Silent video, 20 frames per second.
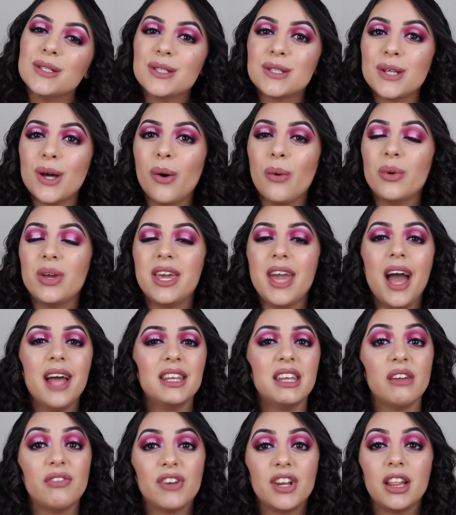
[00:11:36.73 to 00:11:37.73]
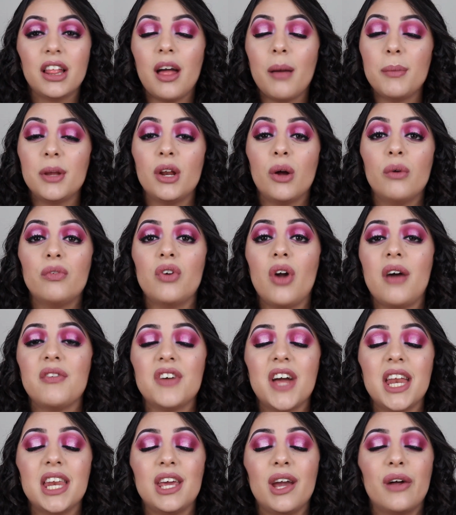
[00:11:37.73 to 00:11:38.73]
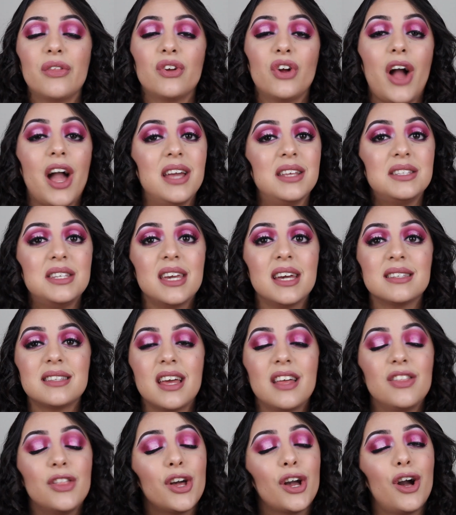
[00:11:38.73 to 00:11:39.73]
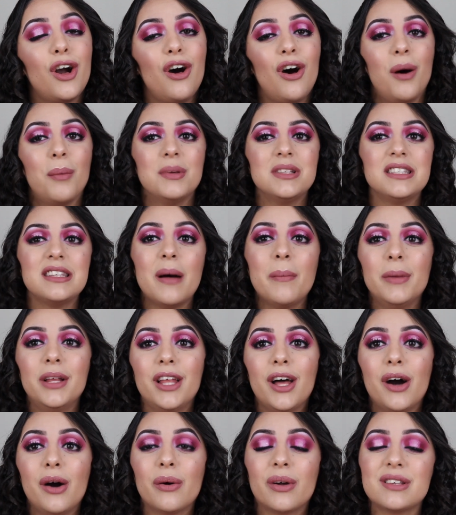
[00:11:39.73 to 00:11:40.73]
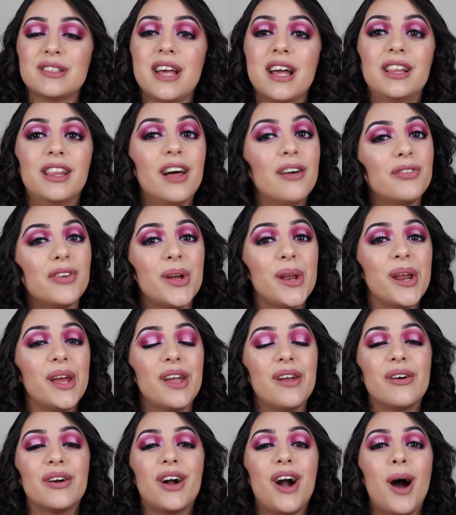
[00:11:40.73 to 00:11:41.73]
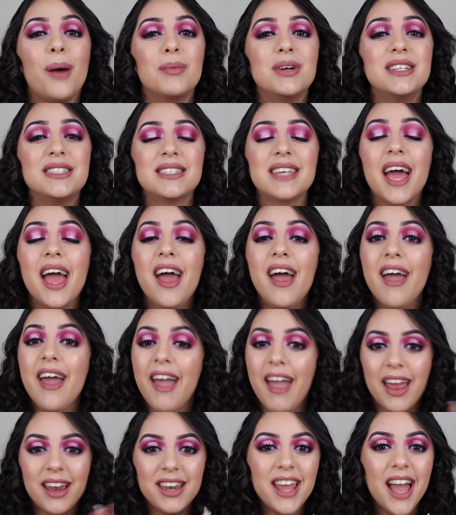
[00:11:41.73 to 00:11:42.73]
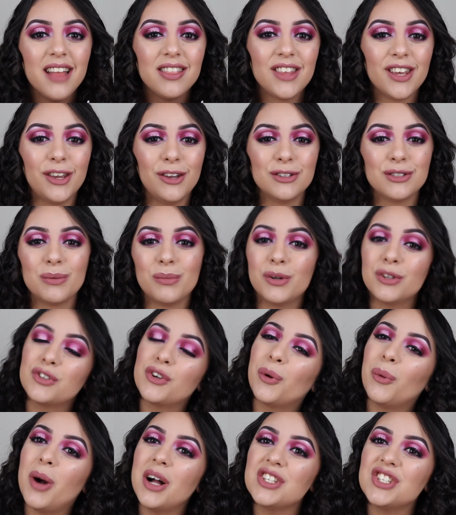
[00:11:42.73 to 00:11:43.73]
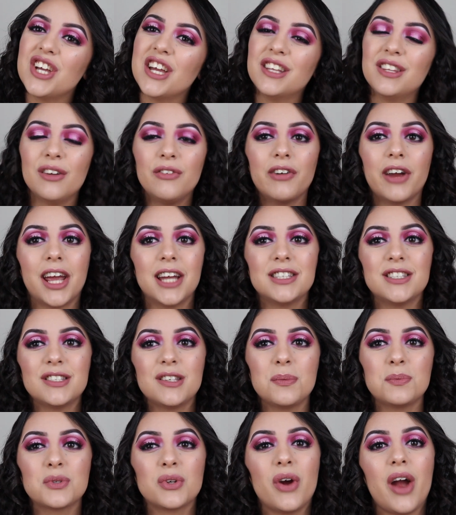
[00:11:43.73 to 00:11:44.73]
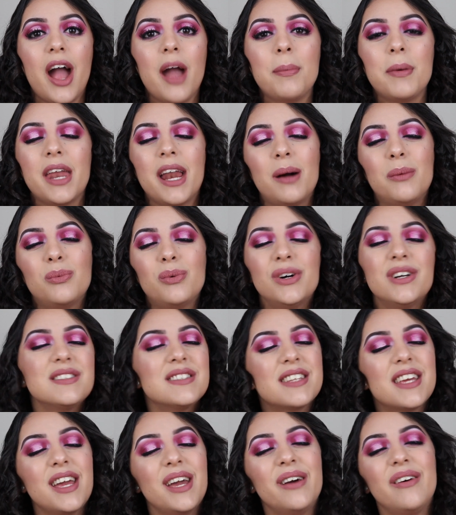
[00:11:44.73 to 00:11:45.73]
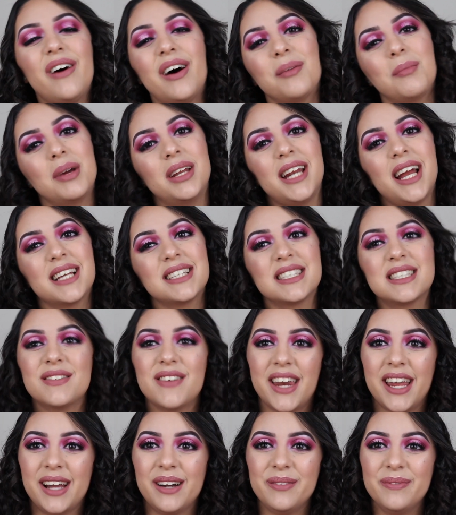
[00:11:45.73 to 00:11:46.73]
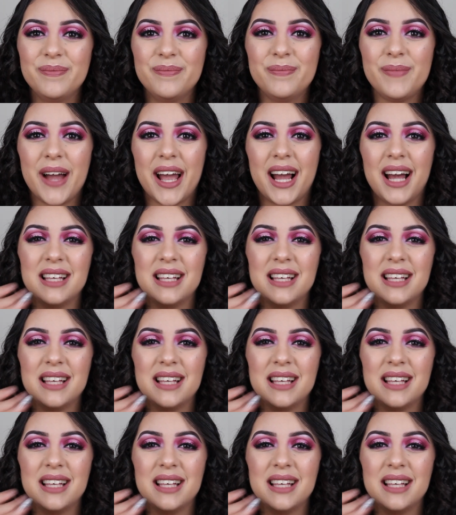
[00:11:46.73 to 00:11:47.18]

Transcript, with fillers: So yeah, definitely let me know if you have any other ideas in the comments down below because I love reading your comments. And yeah, thank you so much for watching. Don't forget to subscribe and I will see you on my next video. Bye